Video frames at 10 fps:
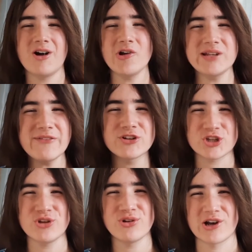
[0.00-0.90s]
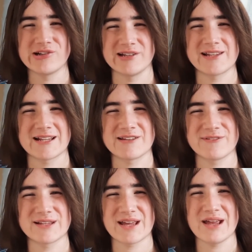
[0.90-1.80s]
I was never too closely attached to
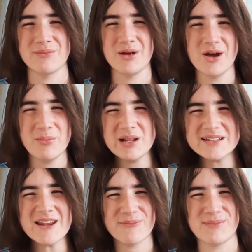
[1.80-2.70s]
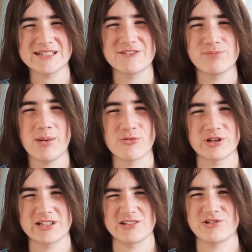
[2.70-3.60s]
this game, but it's still a massive bummer
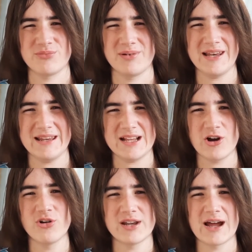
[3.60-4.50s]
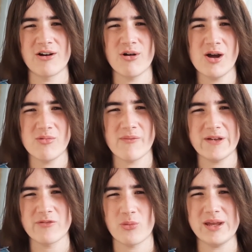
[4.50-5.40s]
it's just completely gone now, when the
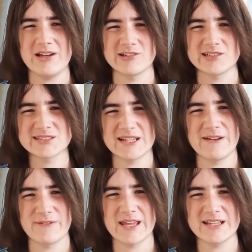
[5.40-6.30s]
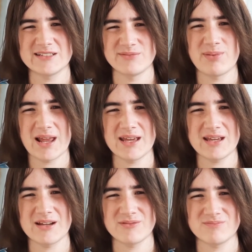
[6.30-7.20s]
other week I was just sitting in the kitchen
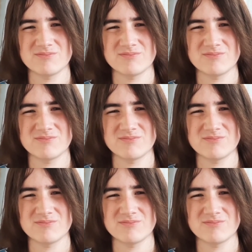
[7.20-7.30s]
playing.